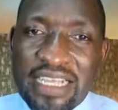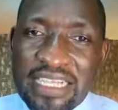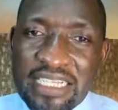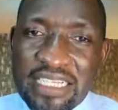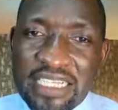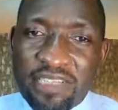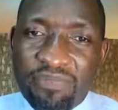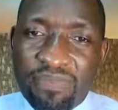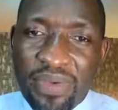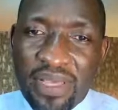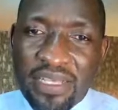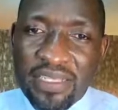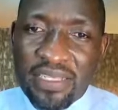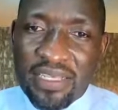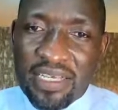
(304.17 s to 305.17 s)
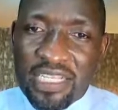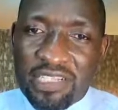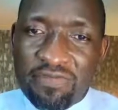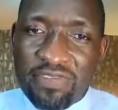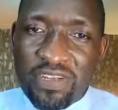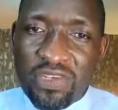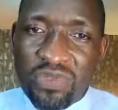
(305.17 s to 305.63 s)
space is
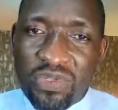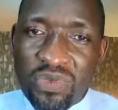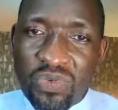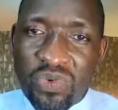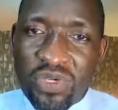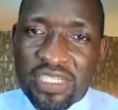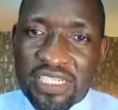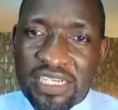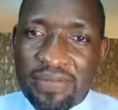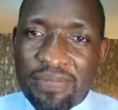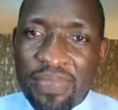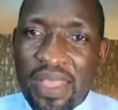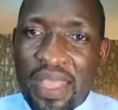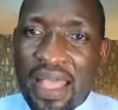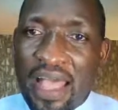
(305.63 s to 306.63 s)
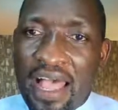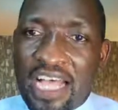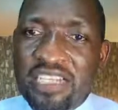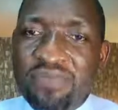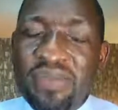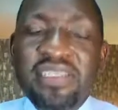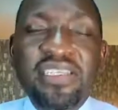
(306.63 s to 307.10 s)
filled with water,
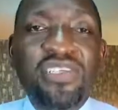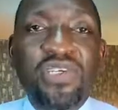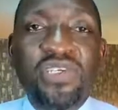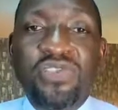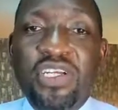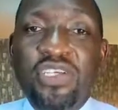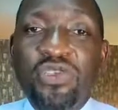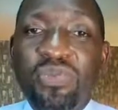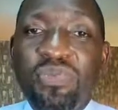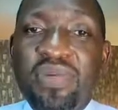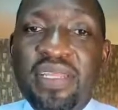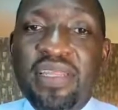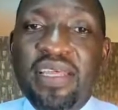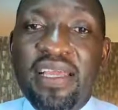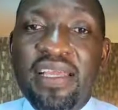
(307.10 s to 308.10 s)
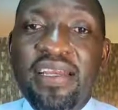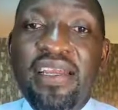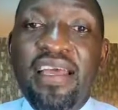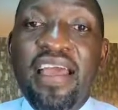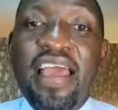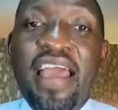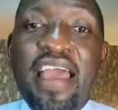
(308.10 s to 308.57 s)
as much as you're trying to breathe
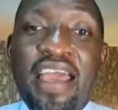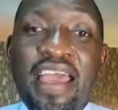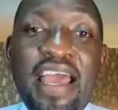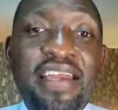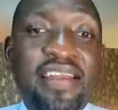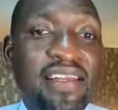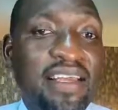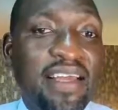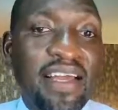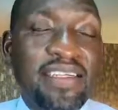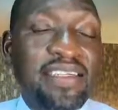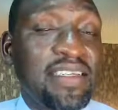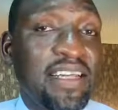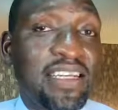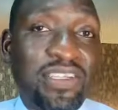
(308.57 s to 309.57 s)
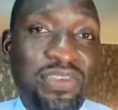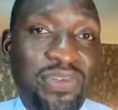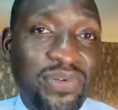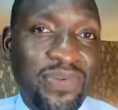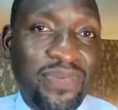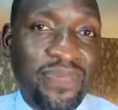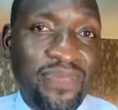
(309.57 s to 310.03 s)
in, air really can't get
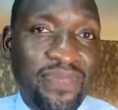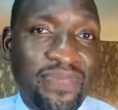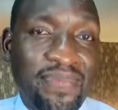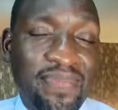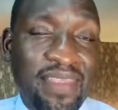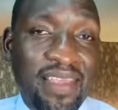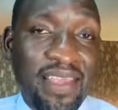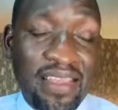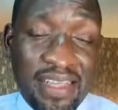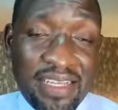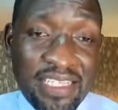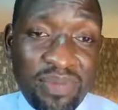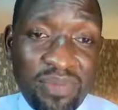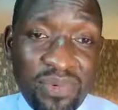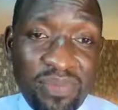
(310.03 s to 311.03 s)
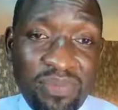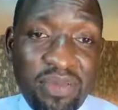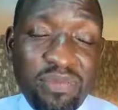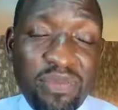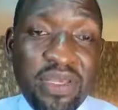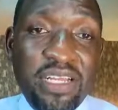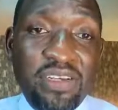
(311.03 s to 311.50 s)
through. And that's a
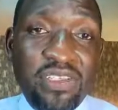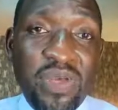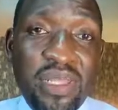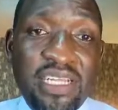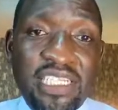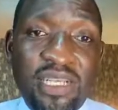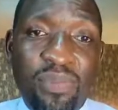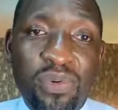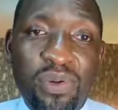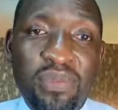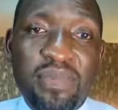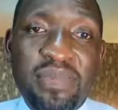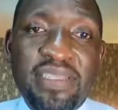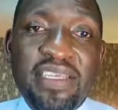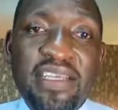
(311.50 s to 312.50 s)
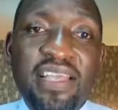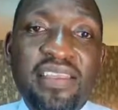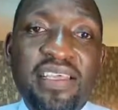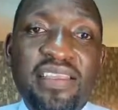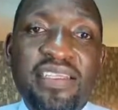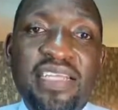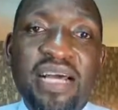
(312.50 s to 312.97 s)
problem. Begin to see why that's a problem. The second
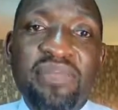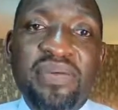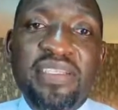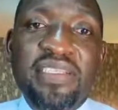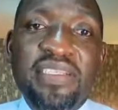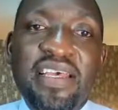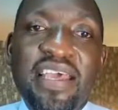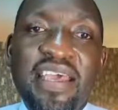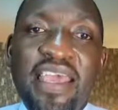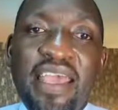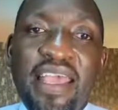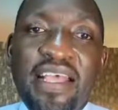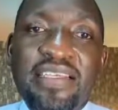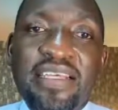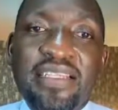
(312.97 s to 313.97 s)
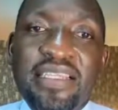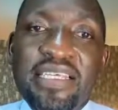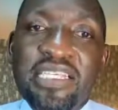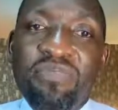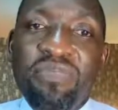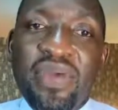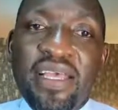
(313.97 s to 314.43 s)
thing that happens is that
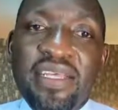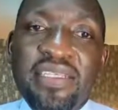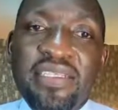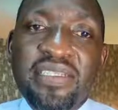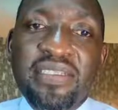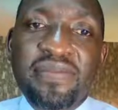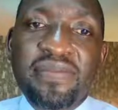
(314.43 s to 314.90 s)
this space